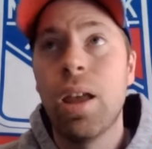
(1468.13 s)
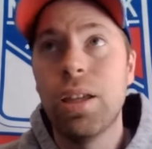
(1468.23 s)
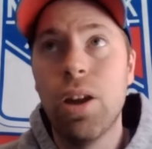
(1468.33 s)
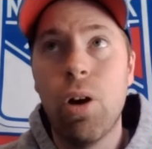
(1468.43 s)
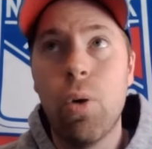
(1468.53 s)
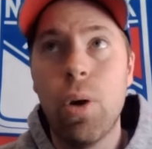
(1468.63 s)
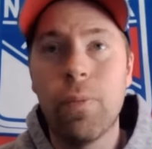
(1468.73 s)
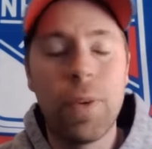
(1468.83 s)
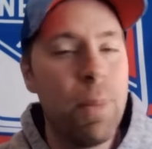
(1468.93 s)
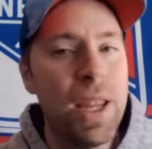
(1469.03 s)
You know,
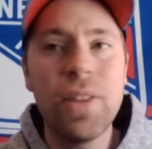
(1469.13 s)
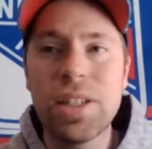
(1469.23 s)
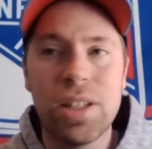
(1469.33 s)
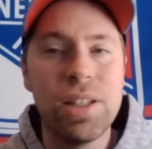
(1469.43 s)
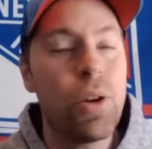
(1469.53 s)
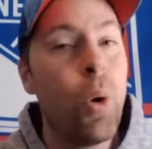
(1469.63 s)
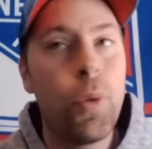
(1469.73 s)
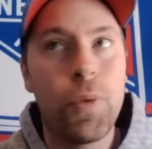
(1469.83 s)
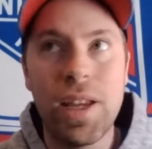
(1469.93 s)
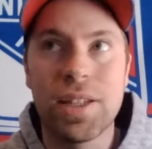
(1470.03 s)
for me, this whole
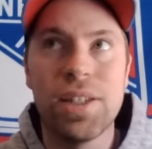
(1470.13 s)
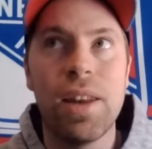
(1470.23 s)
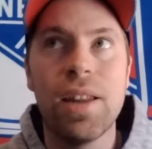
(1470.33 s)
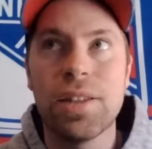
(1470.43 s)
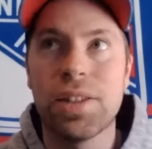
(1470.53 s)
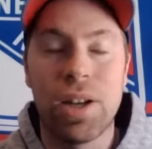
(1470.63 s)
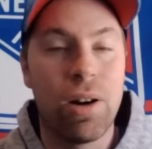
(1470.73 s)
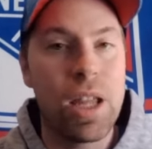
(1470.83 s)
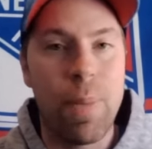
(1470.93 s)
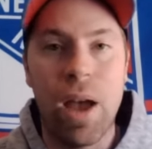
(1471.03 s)
thing is not
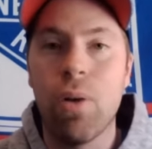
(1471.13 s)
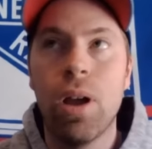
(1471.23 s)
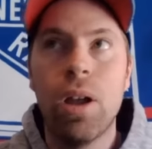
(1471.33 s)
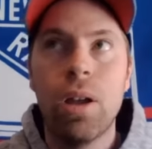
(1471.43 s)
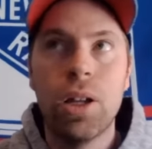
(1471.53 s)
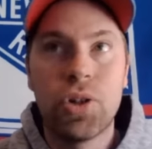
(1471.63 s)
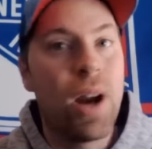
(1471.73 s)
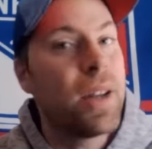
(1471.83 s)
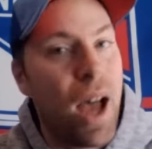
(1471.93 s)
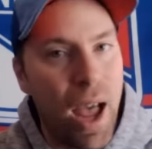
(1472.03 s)
necessarily about
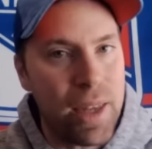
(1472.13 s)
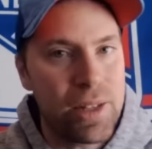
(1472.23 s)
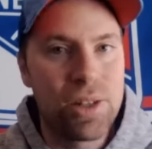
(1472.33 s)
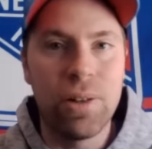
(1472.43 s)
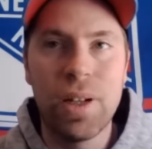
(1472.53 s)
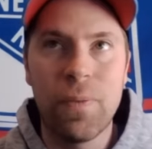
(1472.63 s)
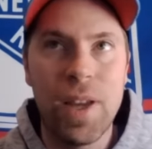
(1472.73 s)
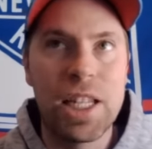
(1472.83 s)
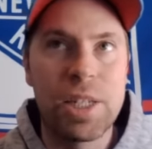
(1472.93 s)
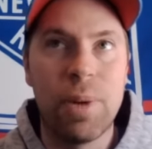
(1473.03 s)
trying to hide a certain
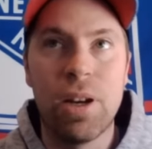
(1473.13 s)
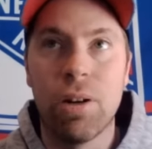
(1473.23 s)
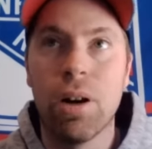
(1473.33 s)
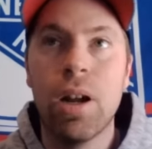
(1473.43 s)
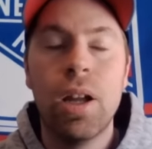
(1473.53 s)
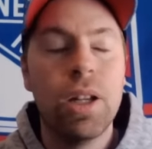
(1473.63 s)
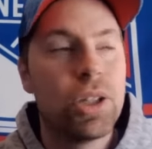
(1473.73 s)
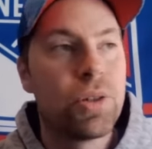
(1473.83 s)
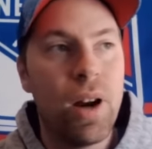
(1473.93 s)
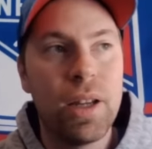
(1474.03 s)
defenseman or
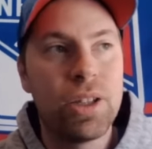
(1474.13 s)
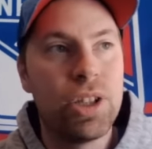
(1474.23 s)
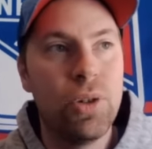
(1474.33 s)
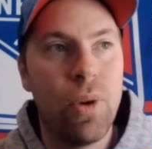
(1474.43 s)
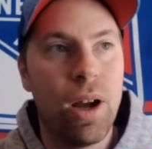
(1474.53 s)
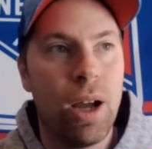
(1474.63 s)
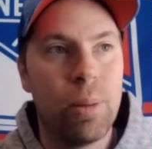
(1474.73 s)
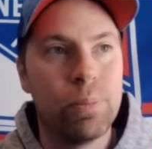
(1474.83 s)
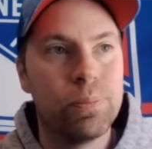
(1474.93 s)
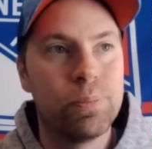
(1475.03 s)
trying
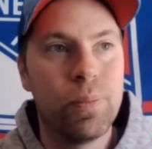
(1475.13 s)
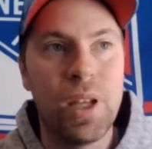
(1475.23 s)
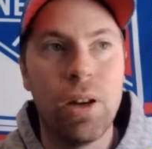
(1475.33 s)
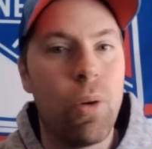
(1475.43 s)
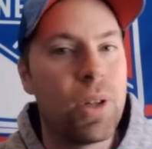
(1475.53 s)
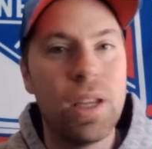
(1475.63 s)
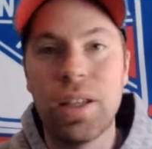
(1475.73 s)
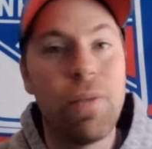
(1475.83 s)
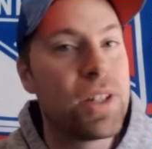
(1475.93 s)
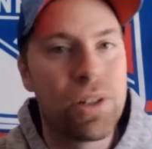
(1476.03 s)
to,
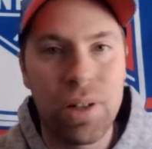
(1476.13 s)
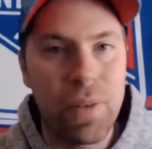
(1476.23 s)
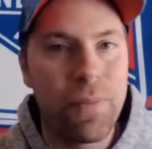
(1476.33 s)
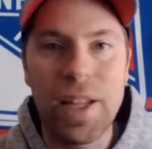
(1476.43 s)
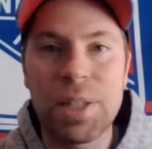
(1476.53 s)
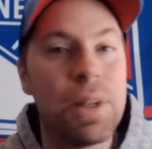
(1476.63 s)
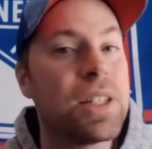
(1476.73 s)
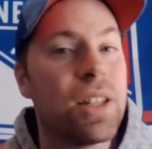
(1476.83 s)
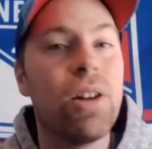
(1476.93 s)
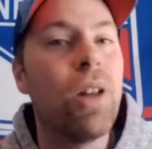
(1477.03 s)
give a certain defenseman as
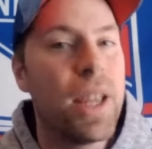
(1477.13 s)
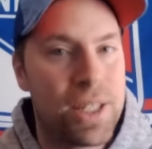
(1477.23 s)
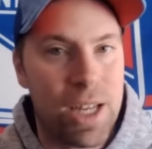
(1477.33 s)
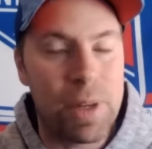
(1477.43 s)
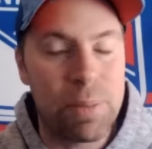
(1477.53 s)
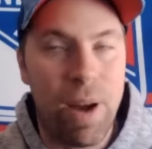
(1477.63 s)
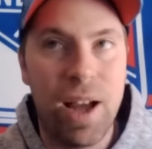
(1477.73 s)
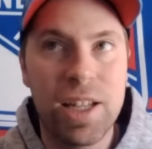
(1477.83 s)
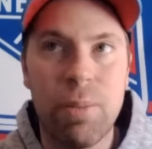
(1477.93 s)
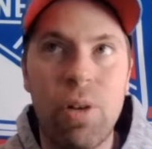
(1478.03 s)
little ice time as
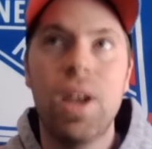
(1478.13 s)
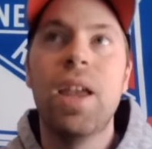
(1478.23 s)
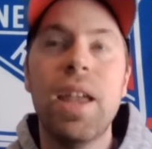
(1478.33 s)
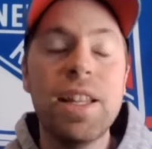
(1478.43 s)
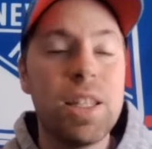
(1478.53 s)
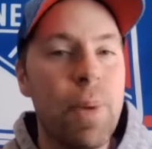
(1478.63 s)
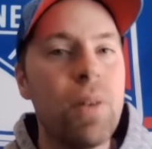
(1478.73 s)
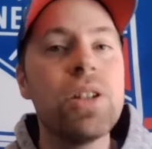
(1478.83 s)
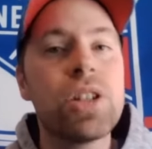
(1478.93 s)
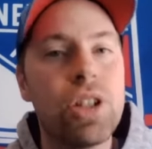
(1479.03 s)
possible. It's about
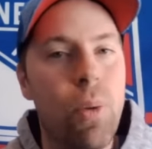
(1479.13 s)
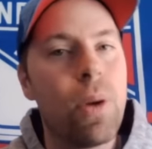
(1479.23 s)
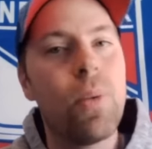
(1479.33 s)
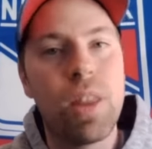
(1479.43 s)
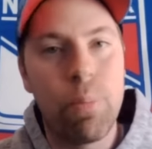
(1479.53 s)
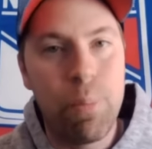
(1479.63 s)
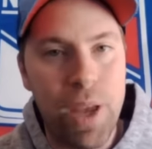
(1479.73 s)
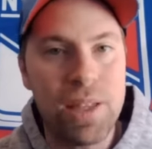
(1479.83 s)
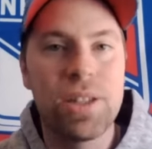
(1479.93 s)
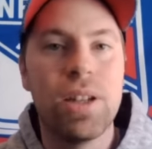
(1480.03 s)
just going with the
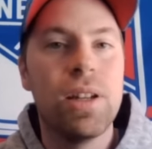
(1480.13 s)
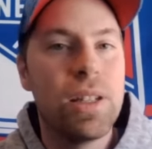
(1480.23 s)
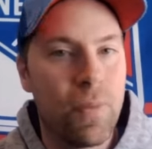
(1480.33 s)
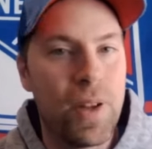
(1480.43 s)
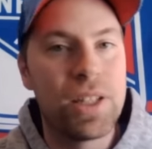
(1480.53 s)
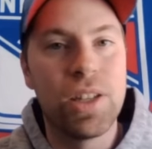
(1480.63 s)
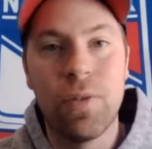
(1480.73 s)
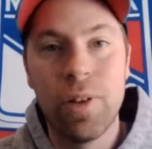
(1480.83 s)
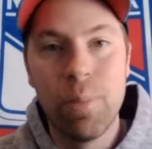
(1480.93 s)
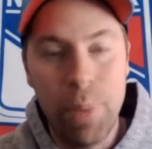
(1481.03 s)
best
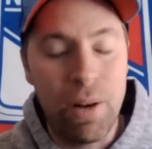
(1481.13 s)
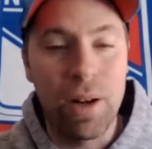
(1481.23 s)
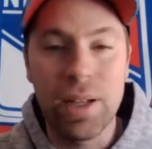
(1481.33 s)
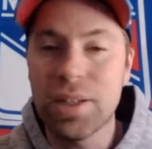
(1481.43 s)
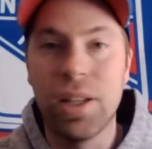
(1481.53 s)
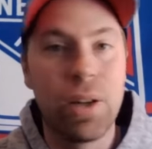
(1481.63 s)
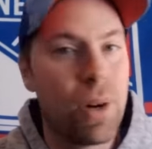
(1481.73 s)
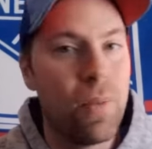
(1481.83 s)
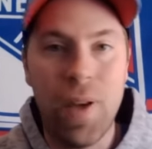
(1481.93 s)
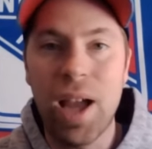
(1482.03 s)
defensive pairings.
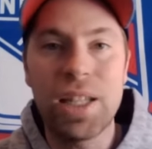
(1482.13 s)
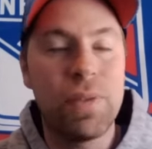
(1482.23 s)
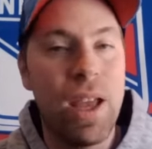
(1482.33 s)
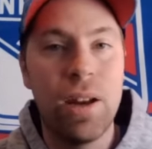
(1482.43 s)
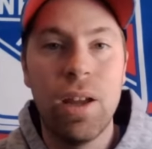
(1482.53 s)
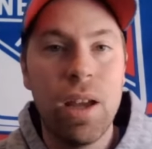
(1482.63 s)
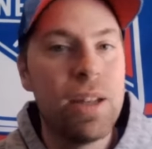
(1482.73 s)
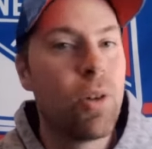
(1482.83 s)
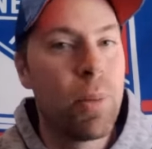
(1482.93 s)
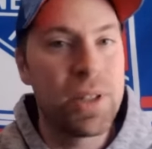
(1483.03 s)
Lindgren and Fox have had
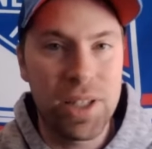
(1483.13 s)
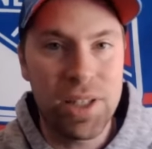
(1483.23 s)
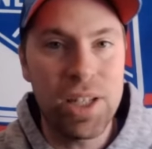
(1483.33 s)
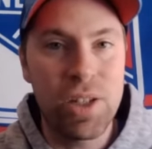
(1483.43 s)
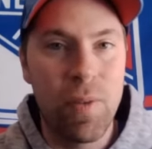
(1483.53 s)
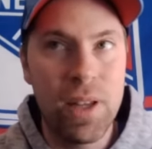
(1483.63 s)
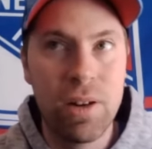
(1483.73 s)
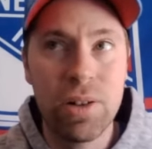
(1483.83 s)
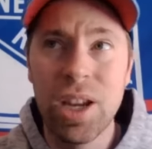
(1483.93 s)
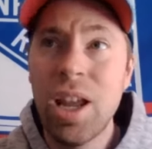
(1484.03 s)
enormous success over the
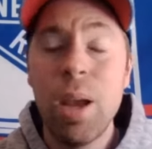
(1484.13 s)
years.